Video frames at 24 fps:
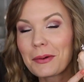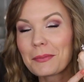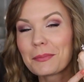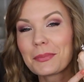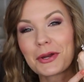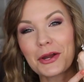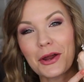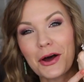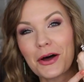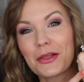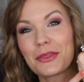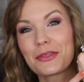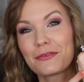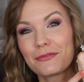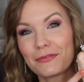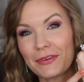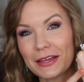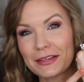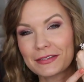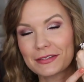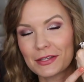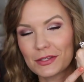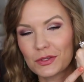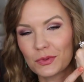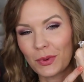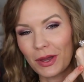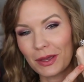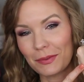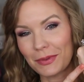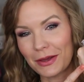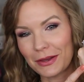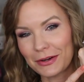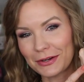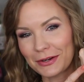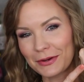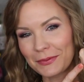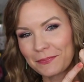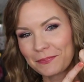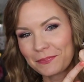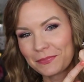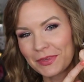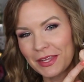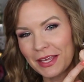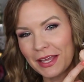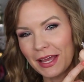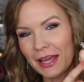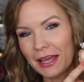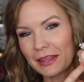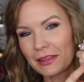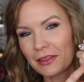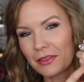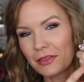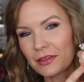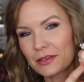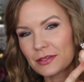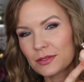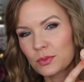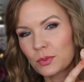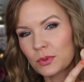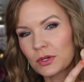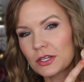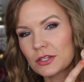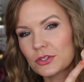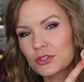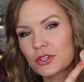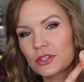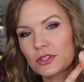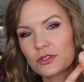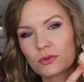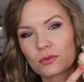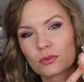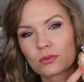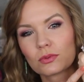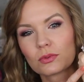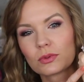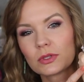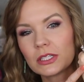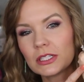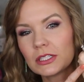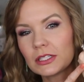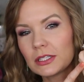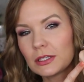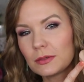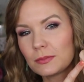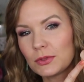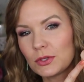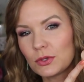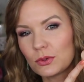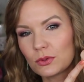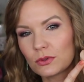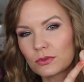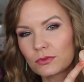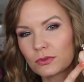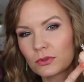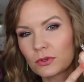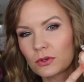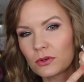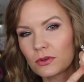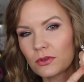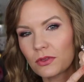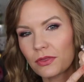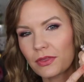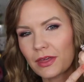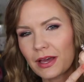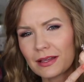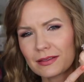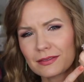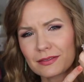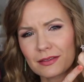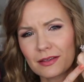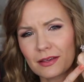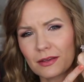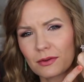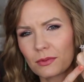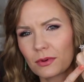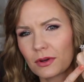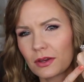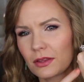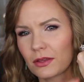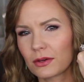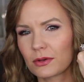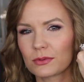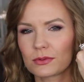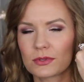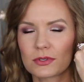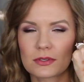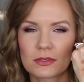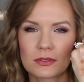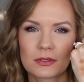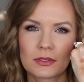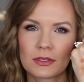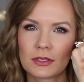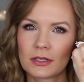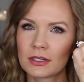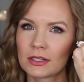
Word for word: But on the face, it's way better. And then this one is just really beautiful. That's like one of those